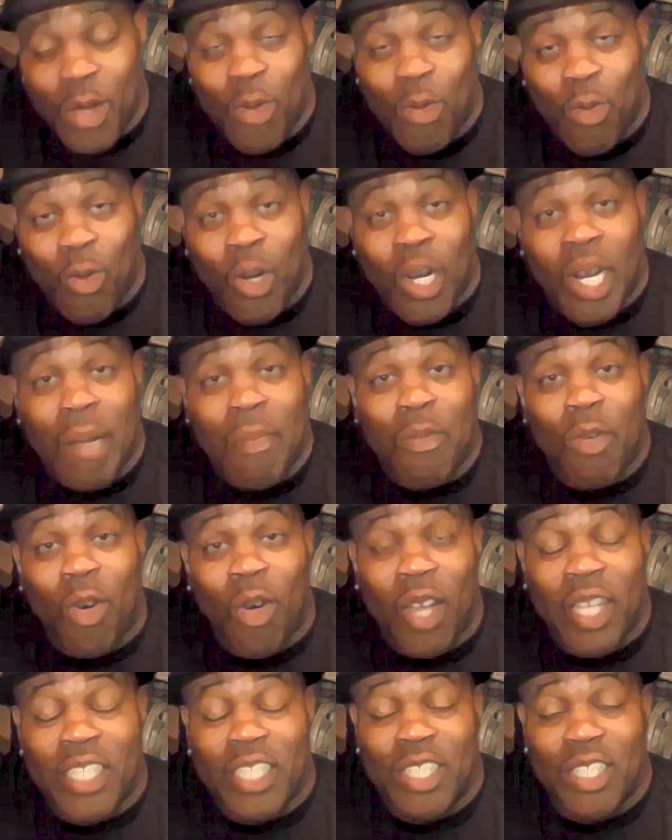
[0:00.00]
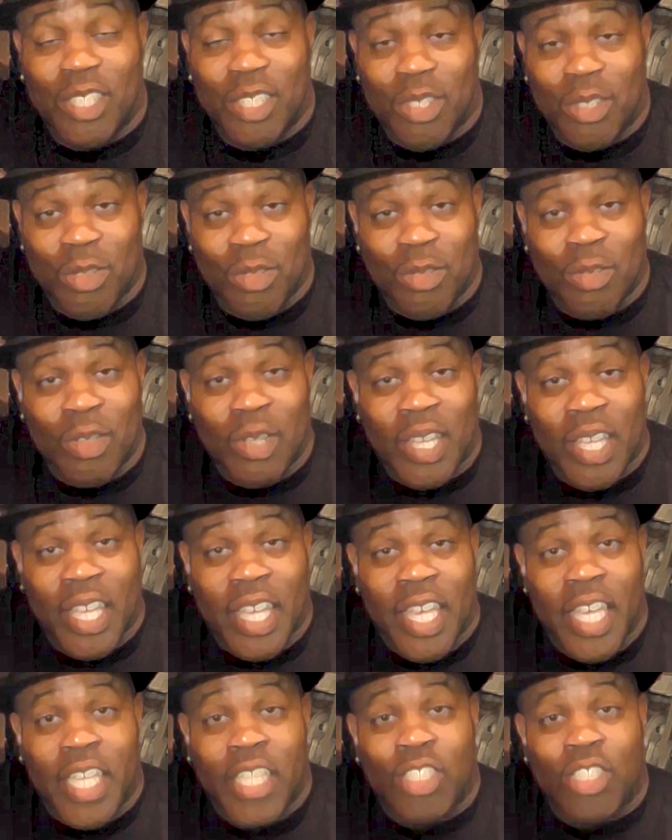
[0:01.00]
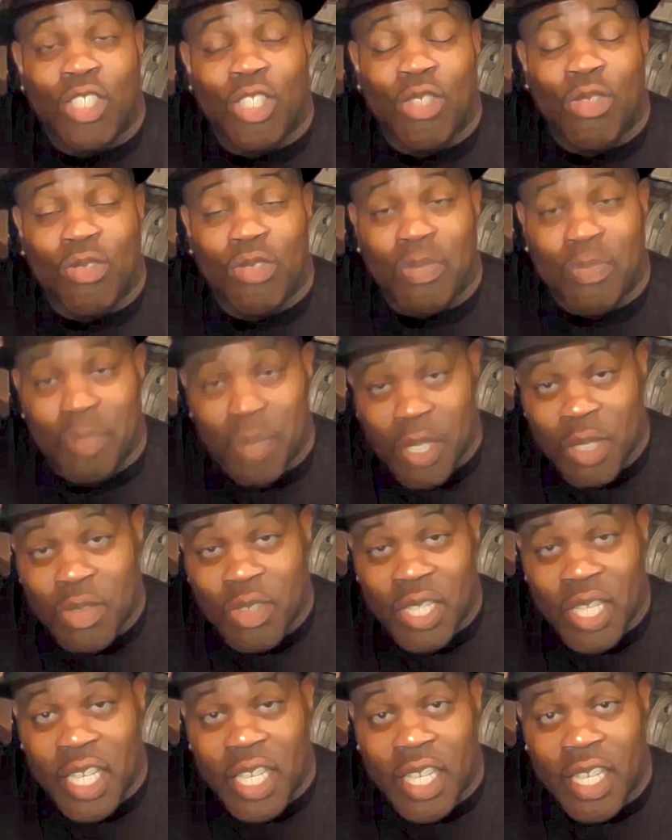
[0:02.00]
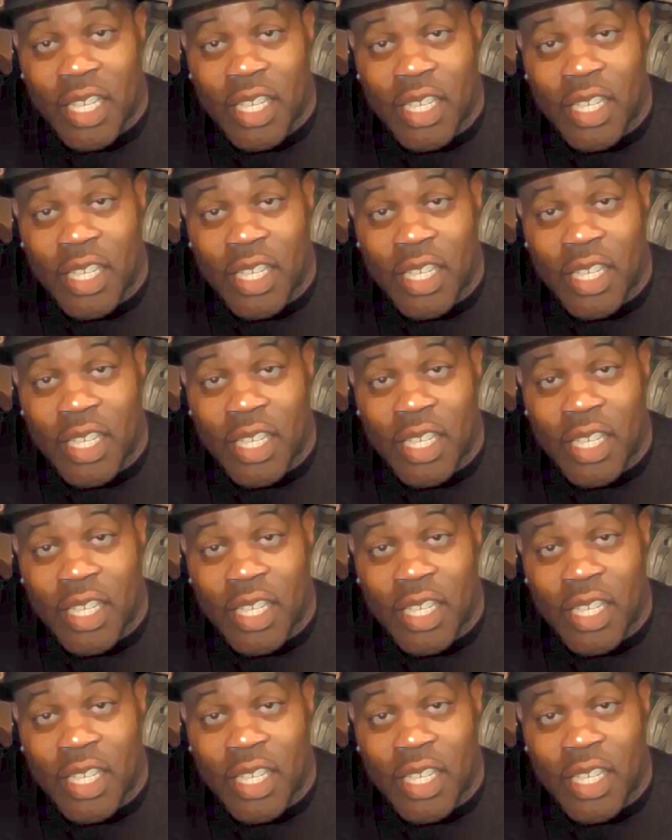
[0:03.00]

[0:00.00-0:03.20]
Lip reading: What I'm going to do is use music